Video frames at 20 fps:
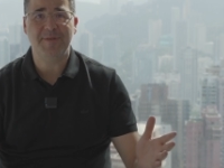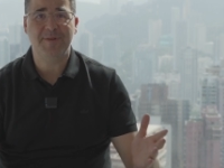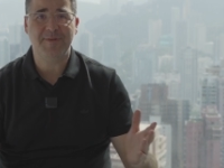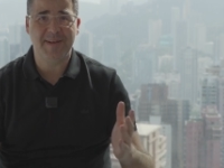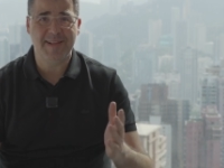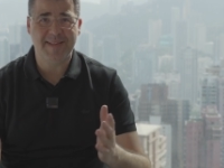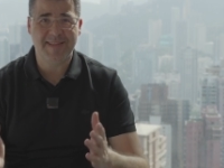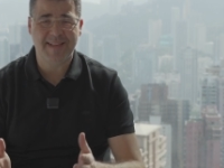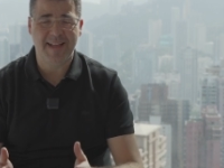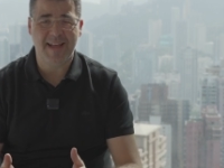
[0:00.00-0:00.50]
You
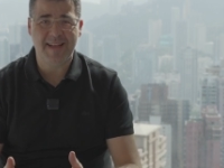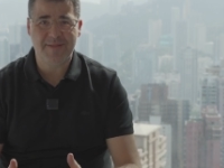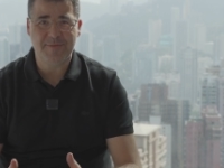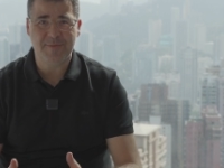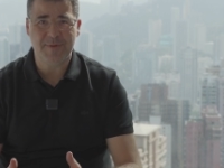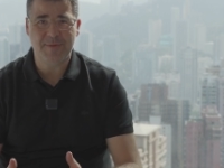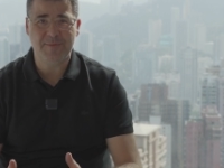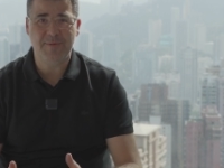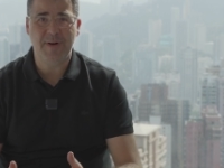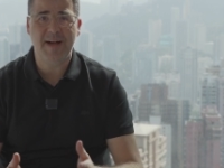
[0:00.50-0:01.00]
can start
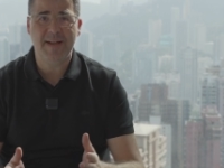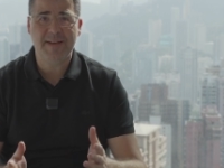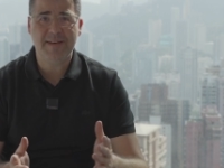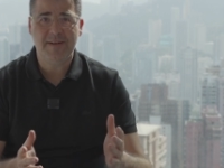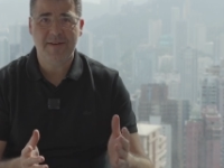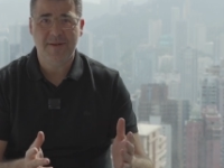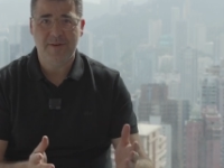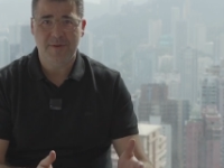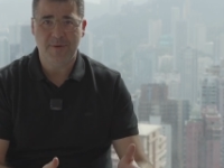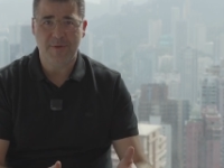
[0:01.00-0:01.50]
with 1
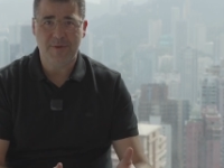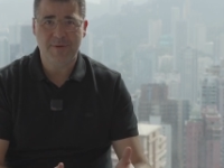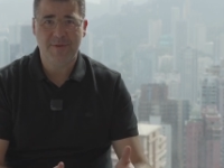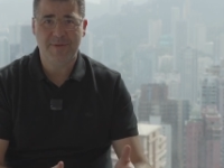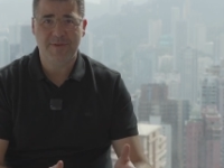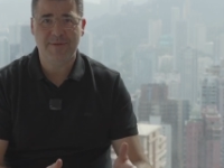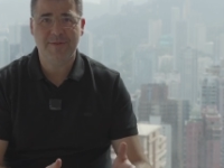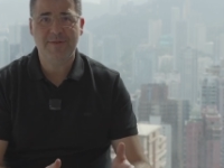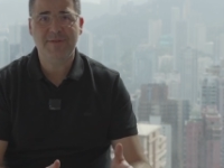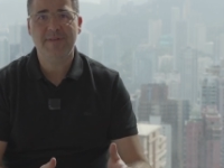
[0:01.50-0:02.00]
or
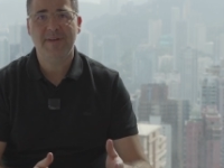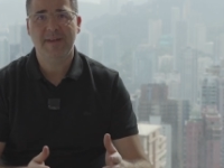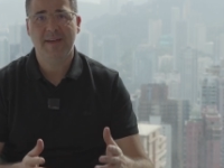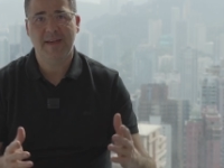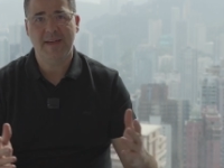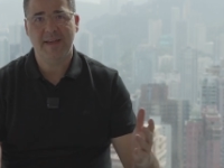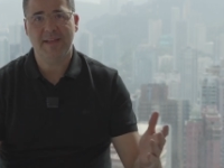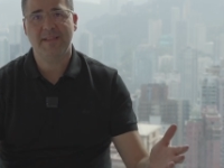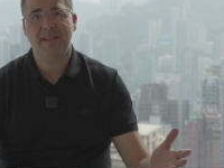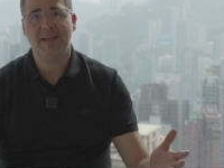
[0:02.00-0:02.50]
2
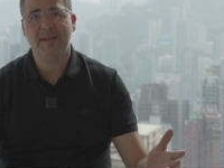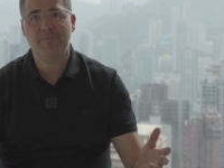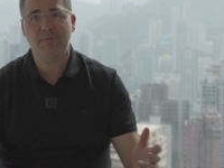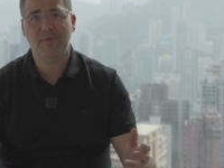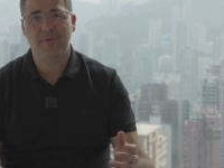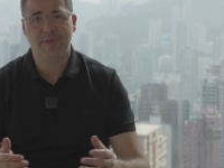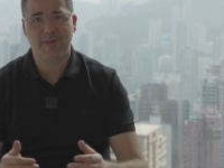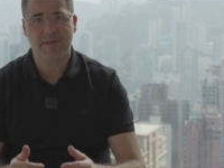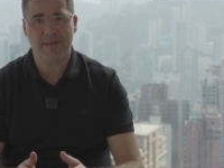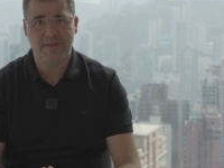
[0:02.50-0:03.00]
and then
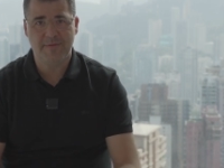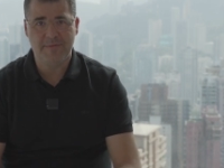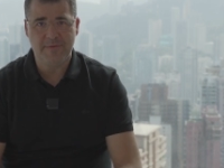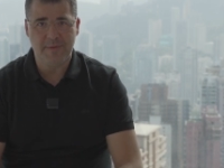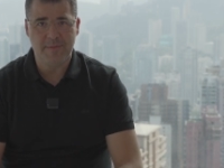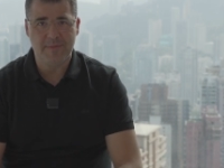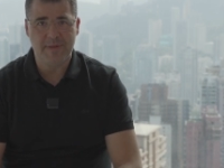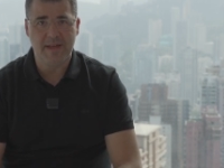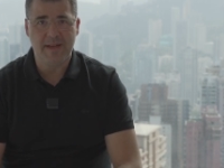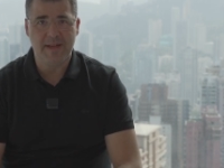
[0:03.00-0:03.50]
proceed
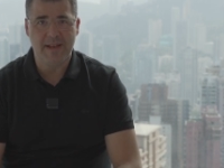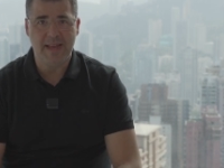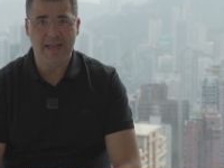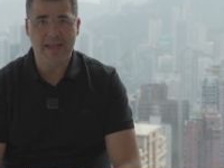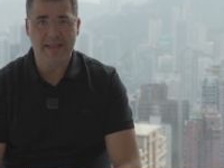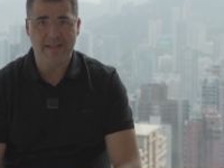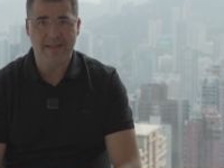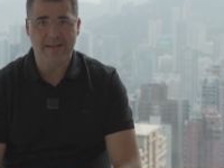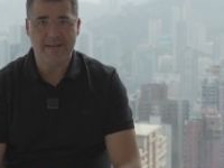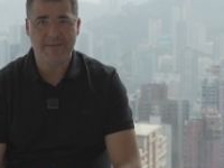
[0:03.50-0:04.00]
from there
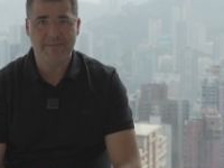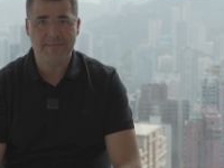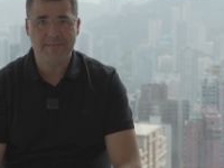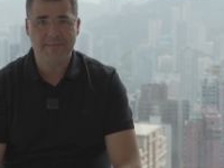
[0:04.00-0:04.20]
later.